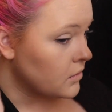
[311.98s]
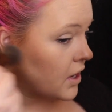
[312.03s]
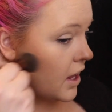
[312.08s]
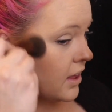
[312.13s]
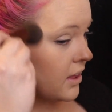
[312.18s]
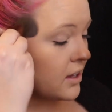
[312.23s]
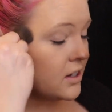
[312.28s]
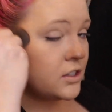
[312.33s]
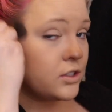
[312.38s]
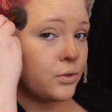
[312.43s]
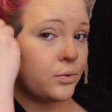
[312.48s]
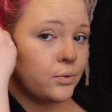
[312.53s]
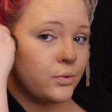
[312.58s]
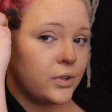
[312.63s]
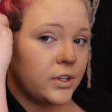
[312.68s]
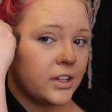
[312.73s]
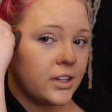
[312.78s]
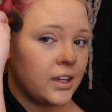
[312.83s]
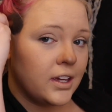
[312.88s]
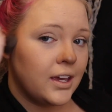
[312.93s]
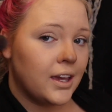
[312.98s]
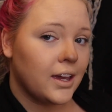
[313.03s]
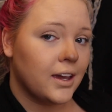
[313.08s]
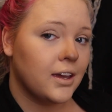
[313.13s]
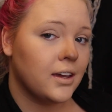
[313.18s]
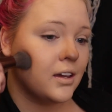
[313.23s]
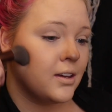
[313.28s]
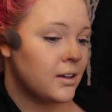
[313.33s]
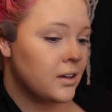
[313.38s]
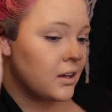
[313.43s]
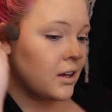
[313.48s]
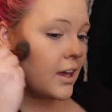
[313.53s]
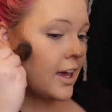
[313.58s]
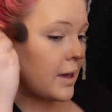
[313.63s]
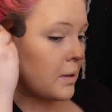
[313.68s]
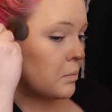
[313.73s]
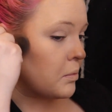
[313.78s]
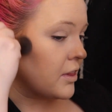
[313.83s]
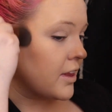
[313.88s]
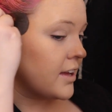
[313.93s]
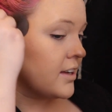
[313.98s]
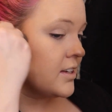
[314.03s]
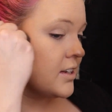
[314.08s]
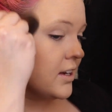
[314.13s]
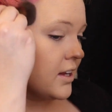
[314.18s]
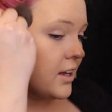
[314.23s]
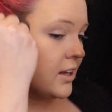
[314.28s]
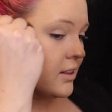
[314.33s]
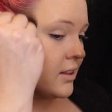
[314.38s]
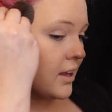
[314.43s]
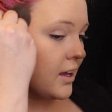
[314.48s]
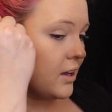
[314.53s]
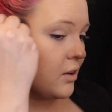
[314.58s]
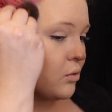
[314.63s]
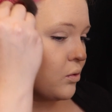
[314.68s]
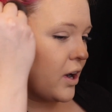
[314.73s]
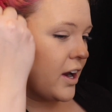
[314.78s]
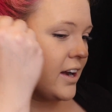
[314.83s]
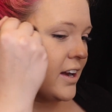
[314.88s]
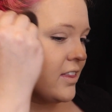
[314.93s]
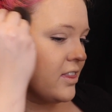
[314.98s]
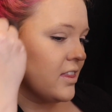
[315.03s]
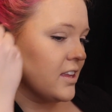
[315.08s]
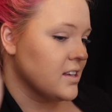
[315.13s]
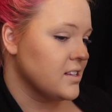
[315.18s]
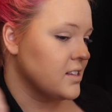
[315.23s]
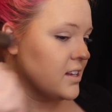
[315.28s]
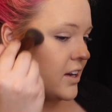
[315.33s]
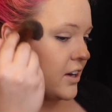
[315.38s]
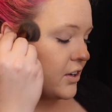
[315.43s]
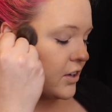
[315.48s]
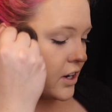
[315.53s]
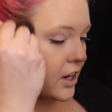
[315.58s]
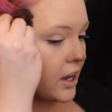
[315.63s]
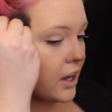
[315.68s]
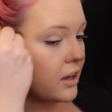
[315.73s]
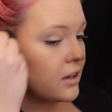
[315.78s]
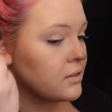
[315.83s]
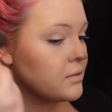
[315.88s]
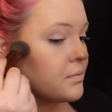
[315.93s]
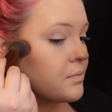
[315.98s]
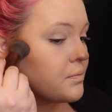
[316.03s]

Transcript: I like to really get it blended in, like right in this area.